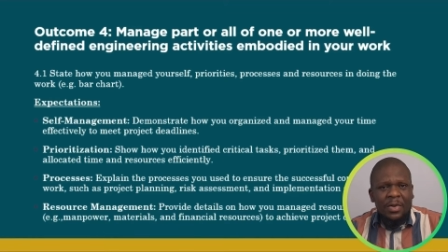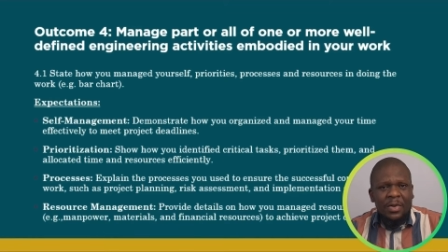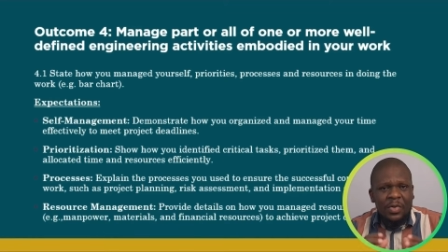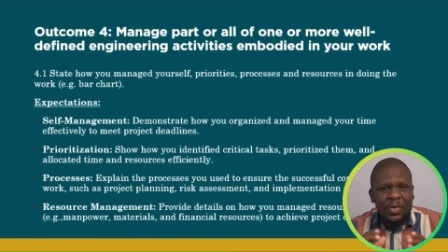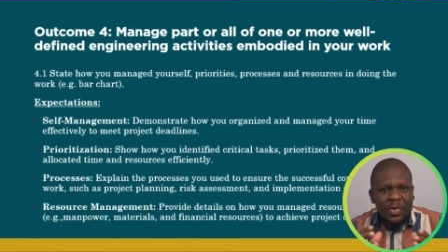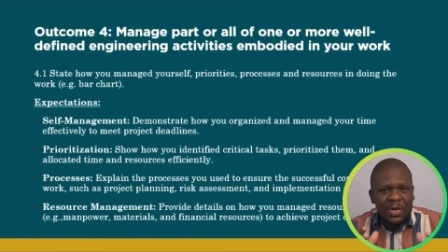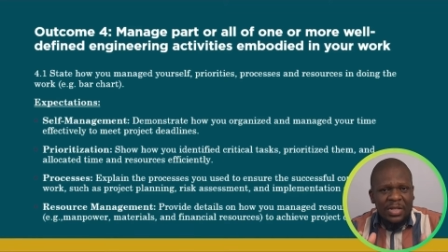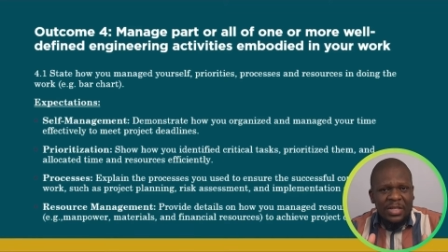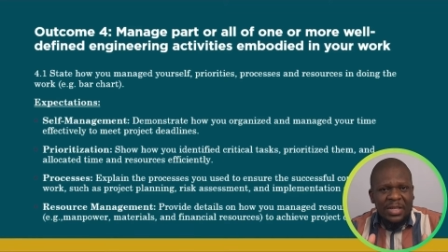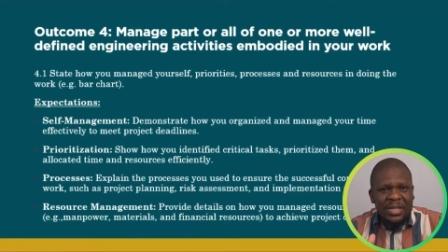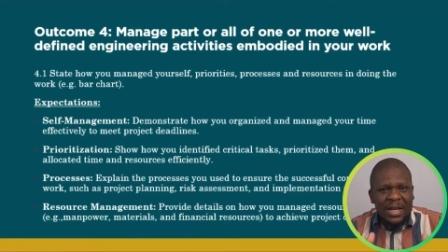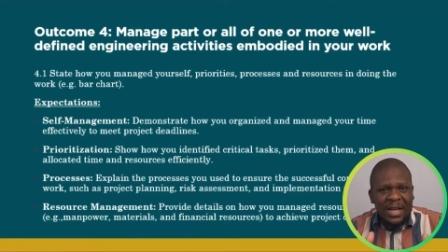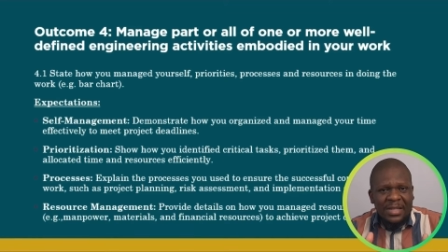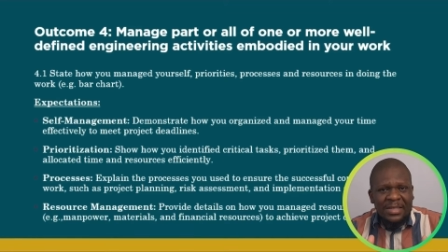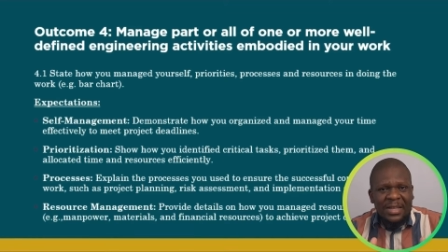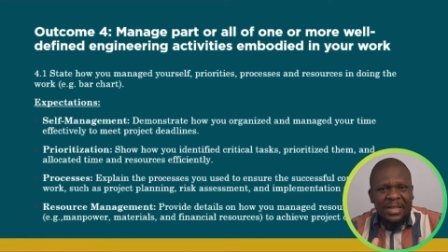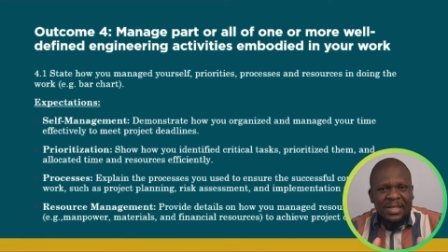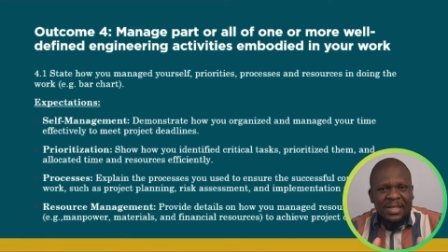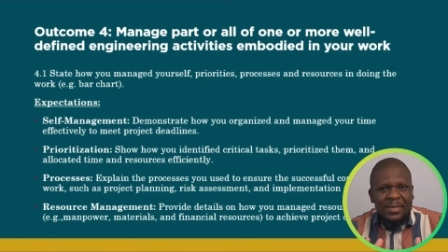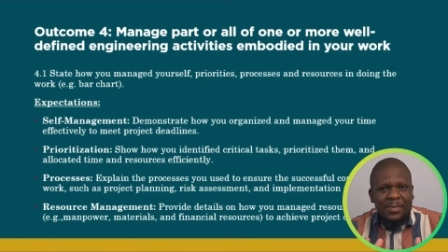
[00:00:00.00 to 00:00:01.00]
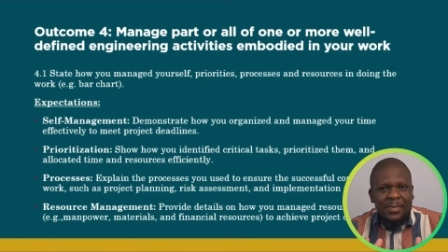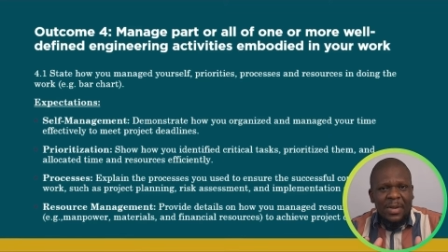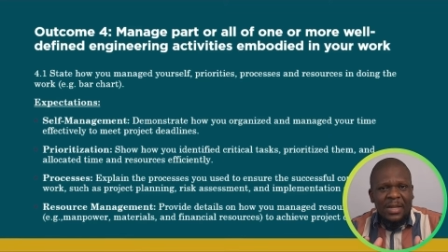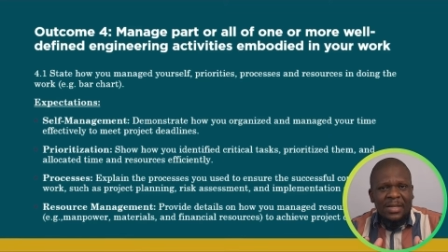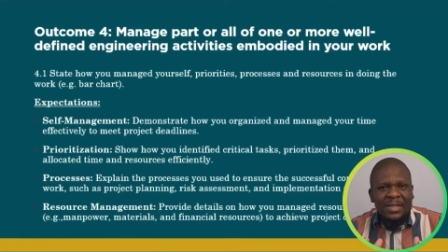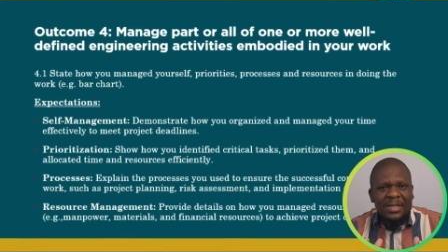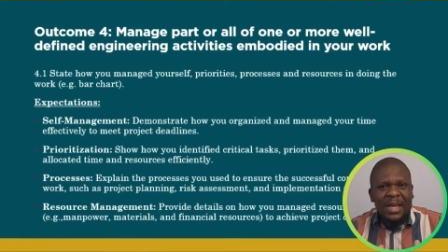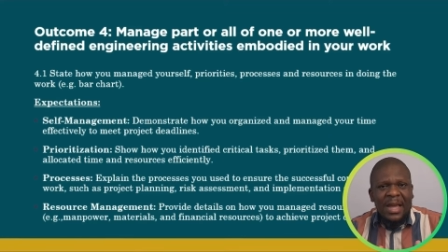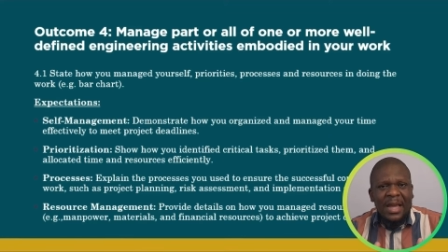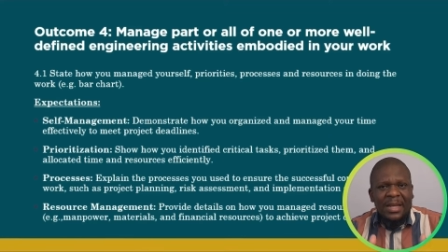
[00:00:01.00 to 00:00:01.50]
risk
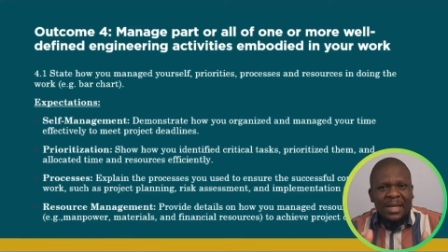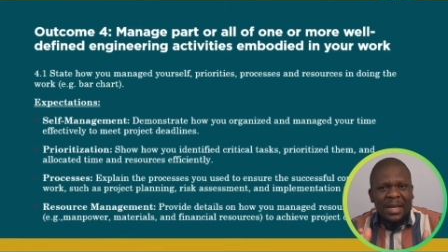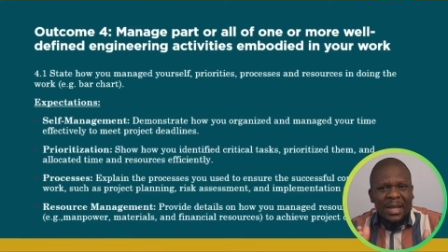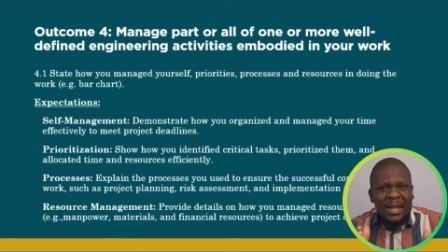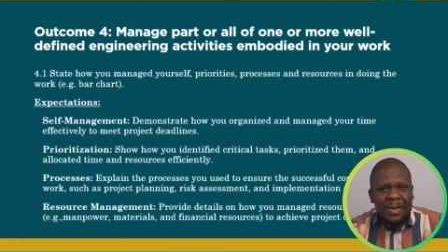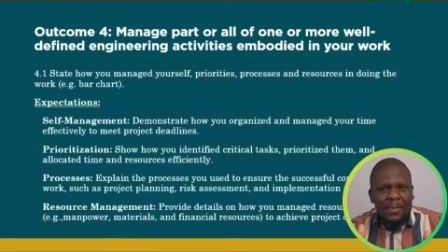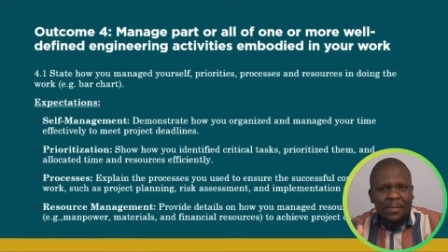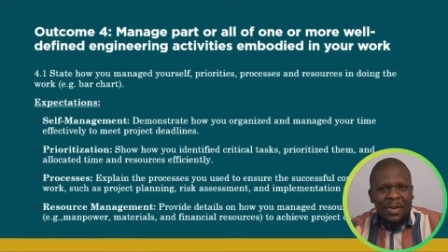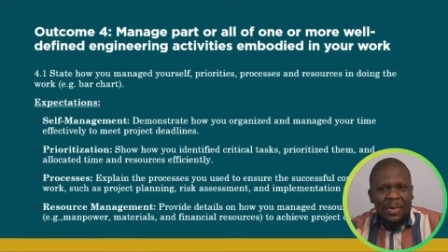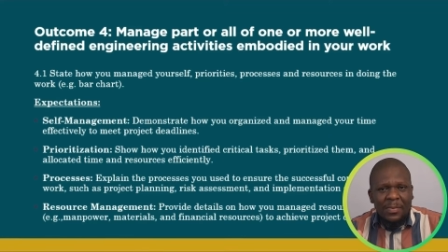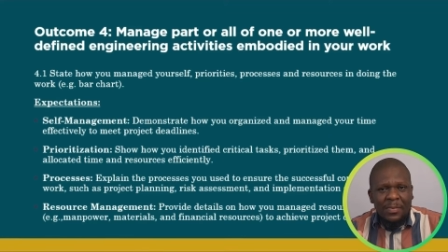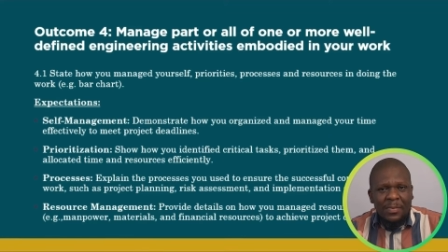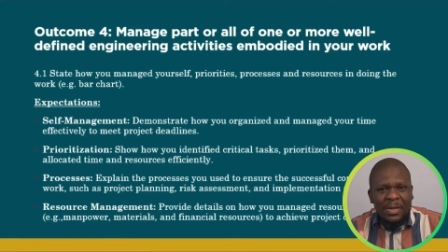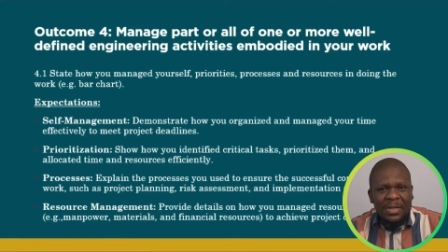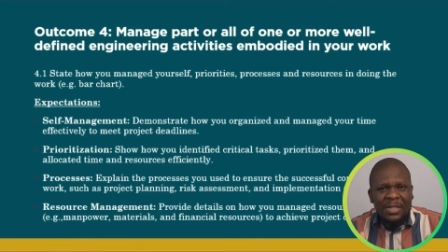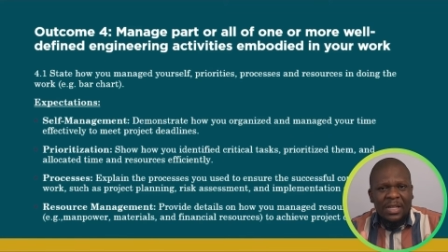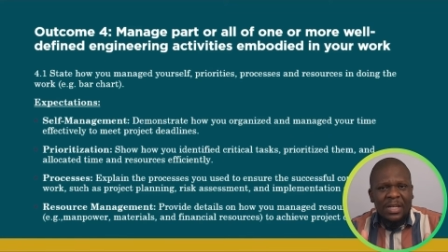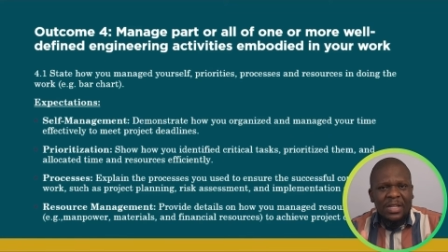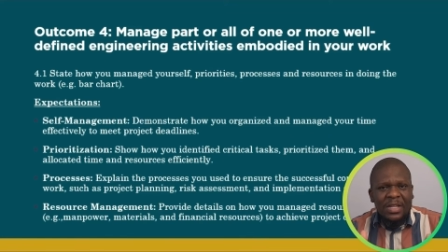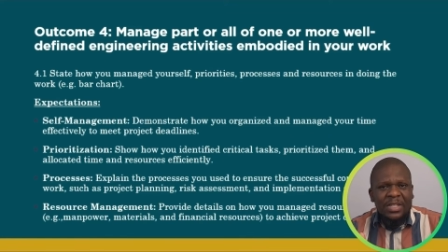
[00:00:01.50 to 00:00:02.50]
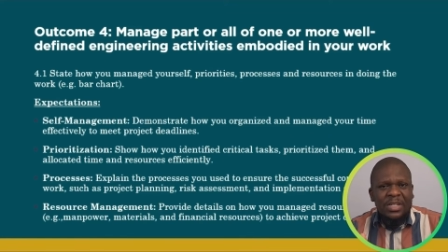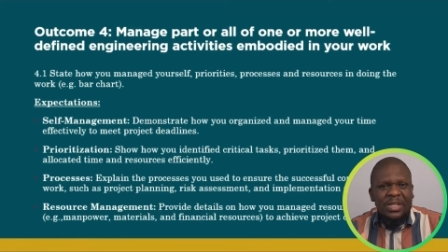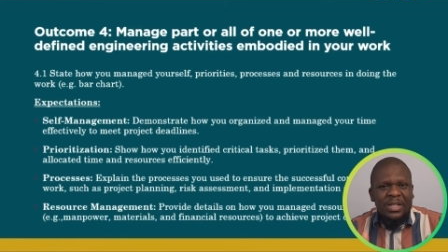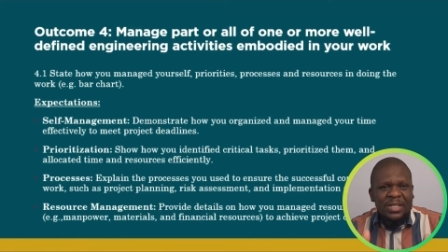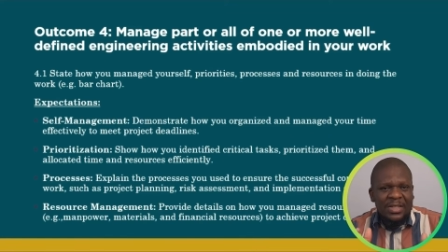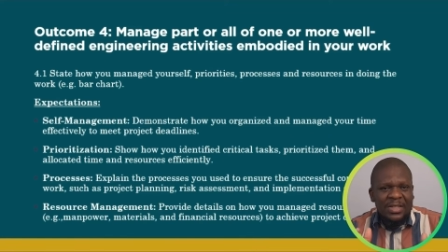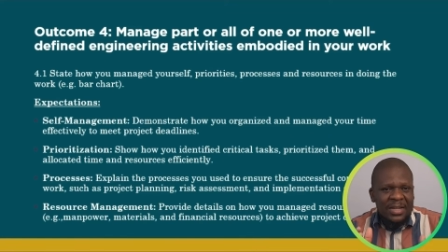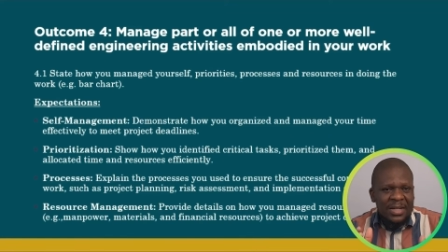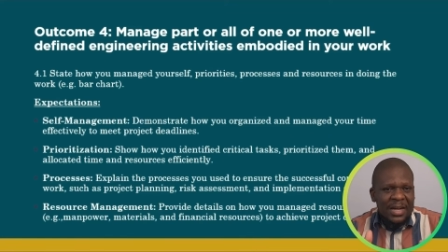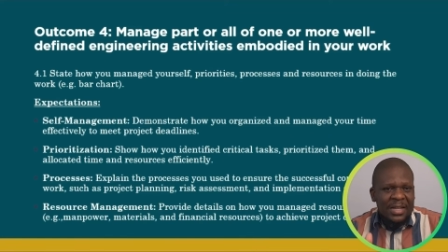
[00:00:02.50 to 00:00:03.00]
assessment, and implementation
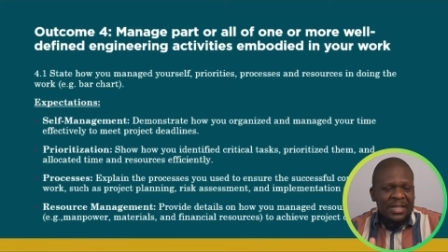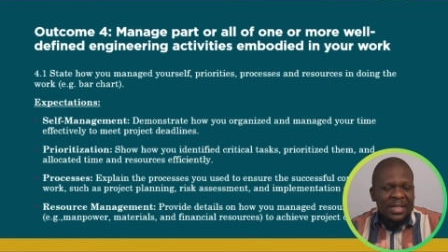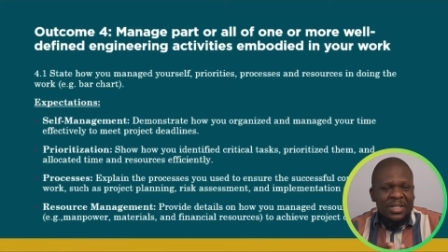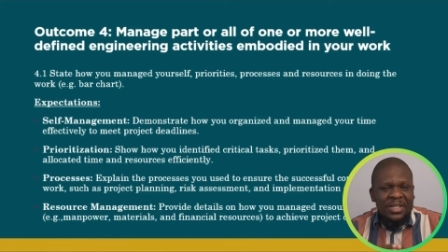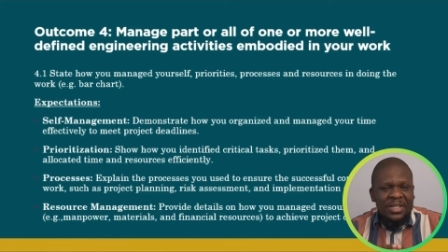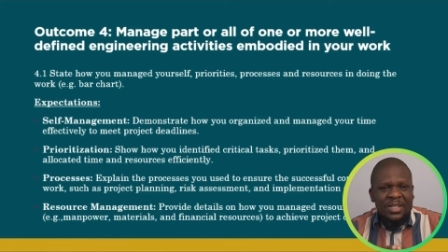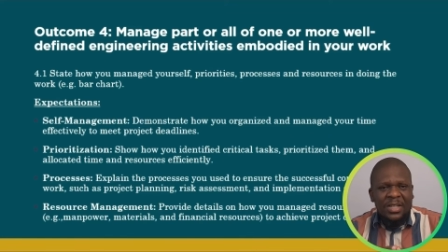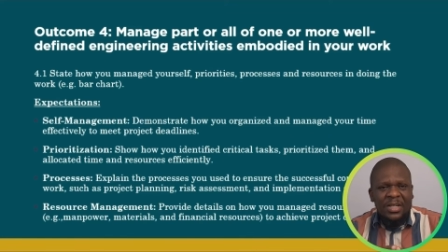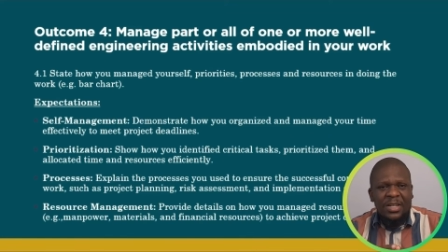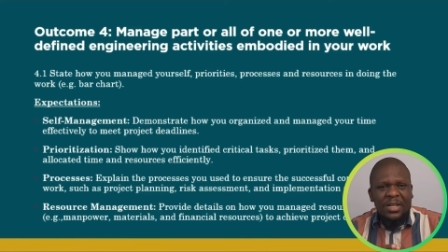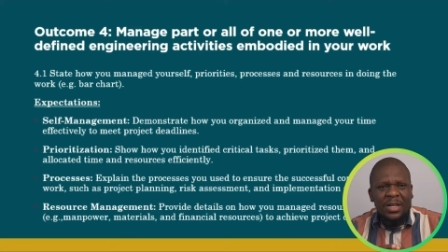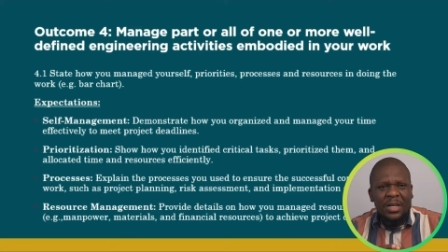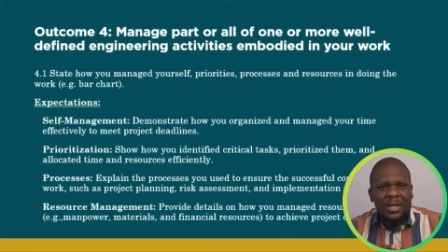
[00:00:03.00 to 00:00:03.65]
strategy.